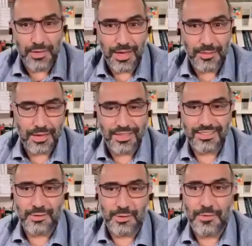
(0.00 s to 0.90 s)
them,
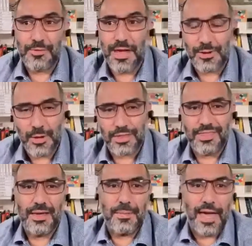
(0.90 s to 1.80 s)
they sort of
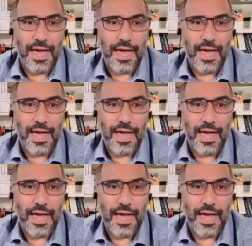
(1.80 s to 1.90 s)
evaluate them,